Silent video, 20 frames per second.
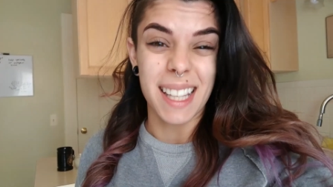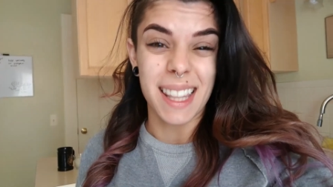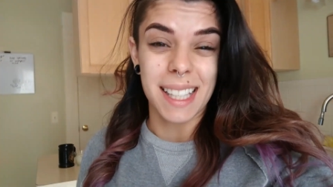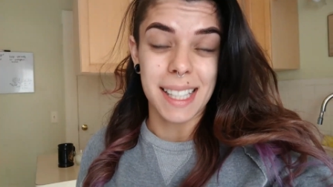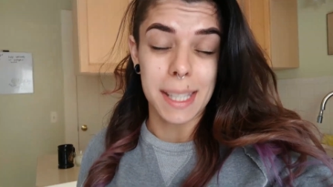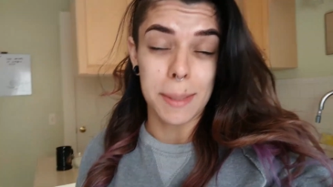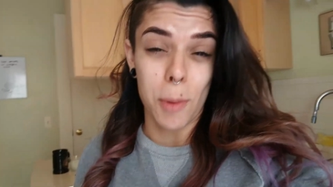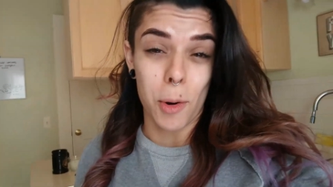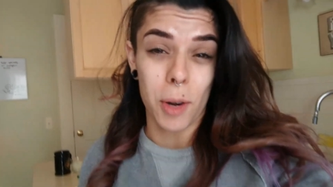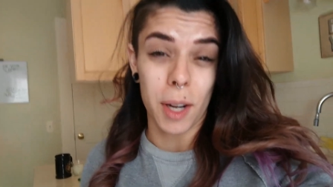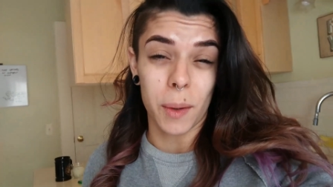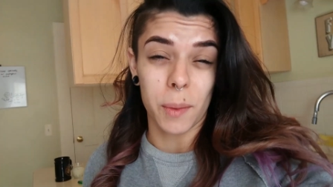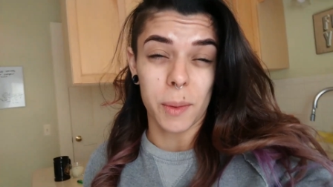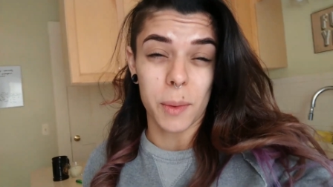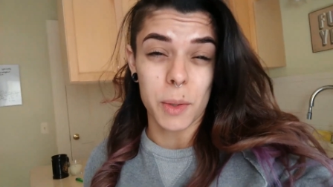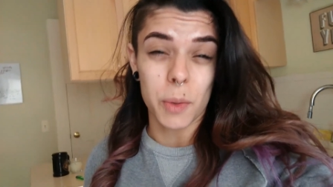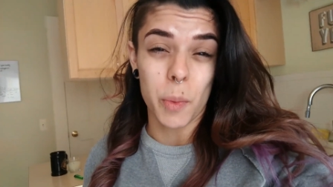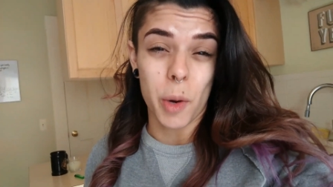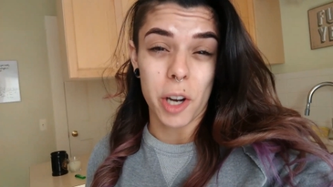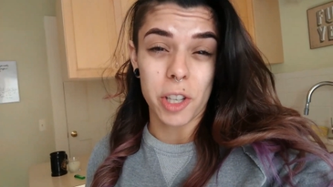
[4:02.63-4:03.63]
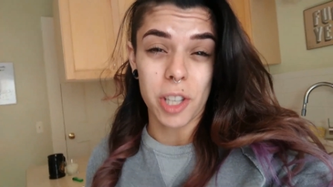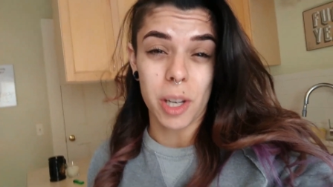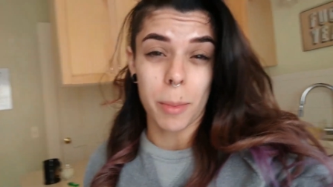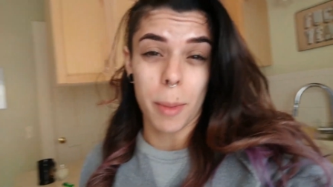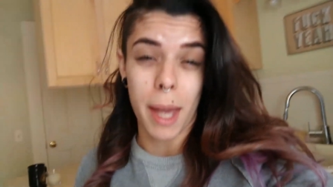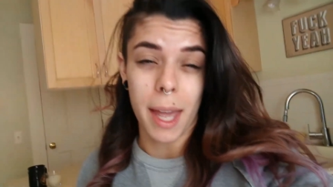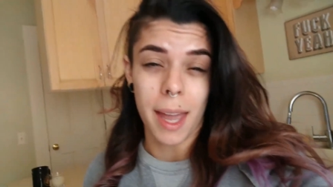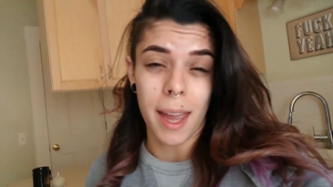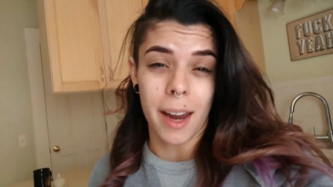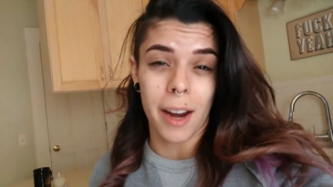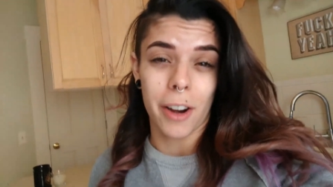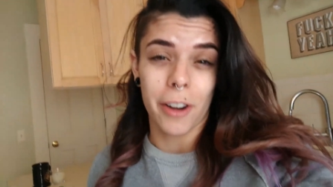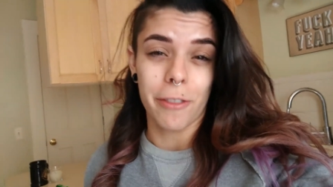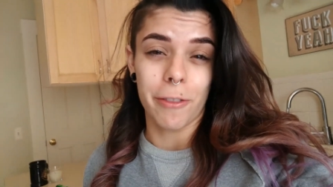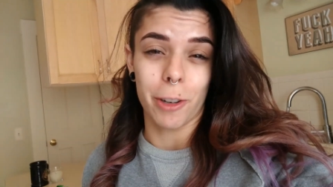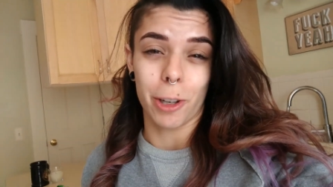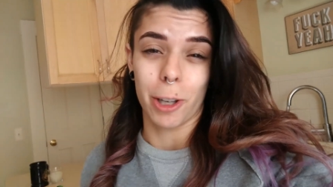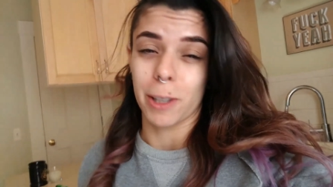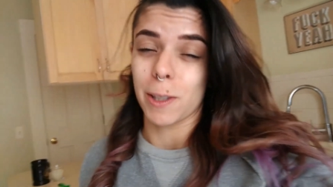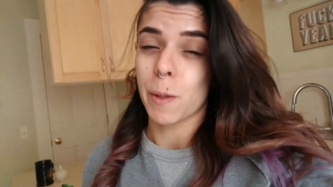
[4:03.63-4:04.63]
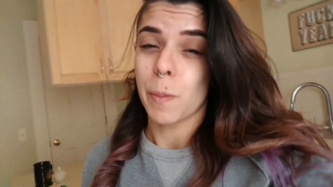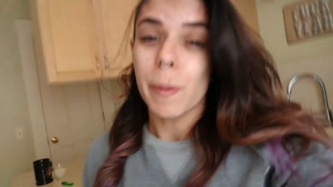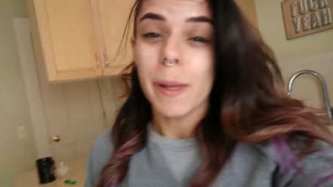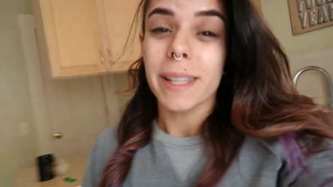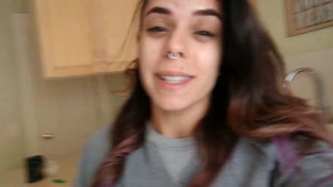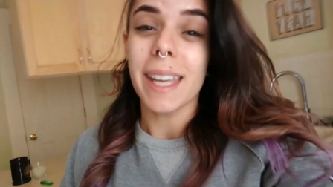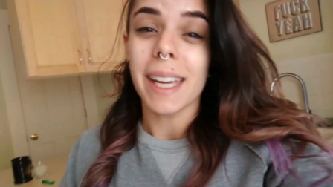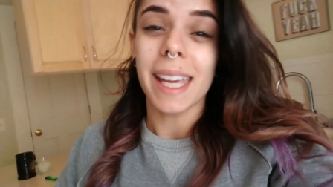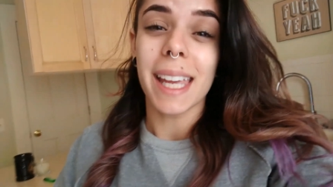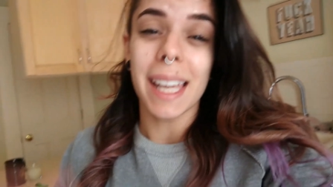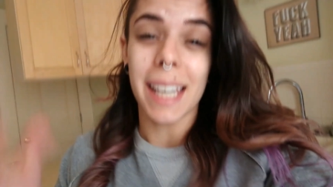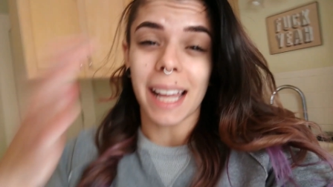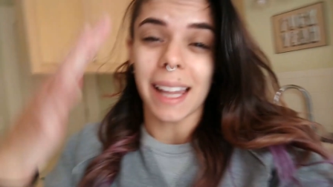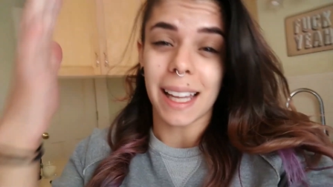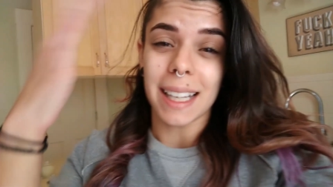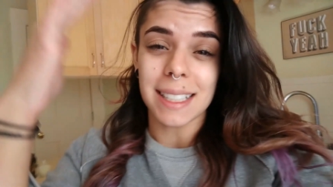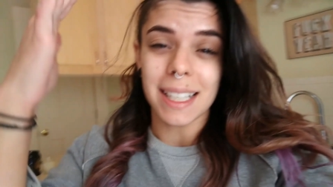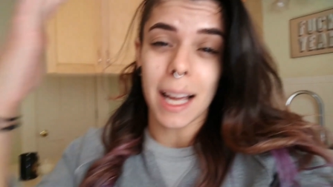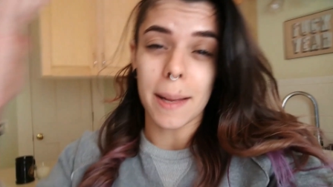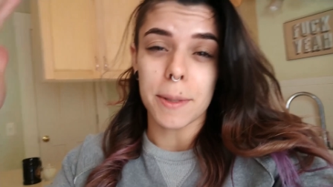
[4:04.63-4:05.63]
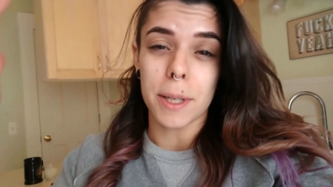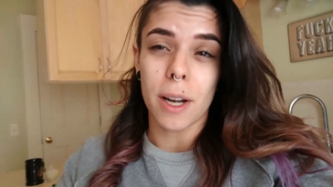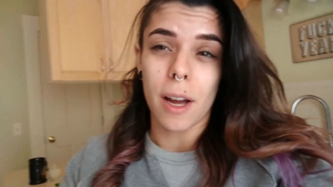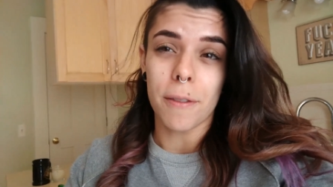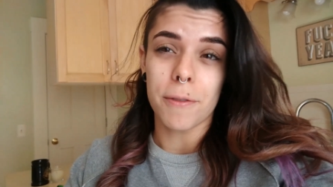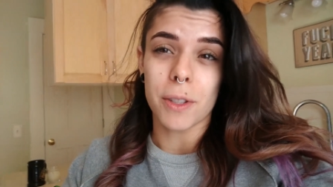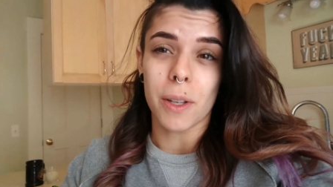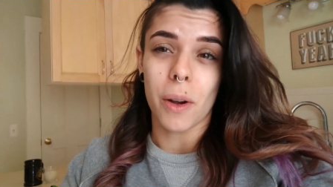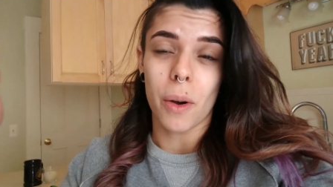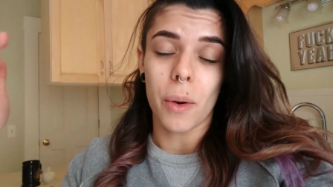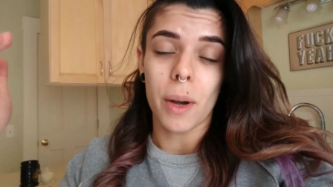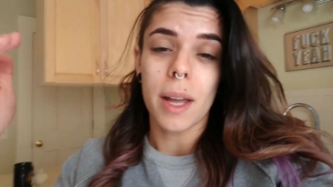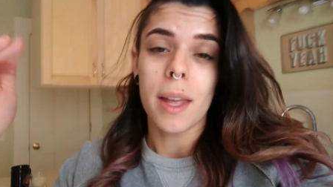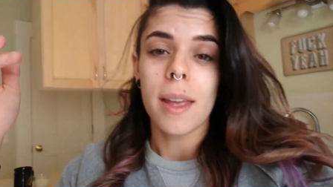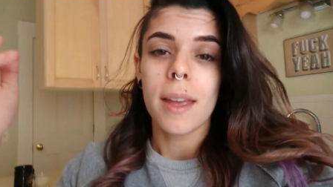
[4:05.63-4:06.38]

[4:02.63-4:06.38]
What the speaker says: this morning when I was washing my hair for a split second, and I like dabbed it off, so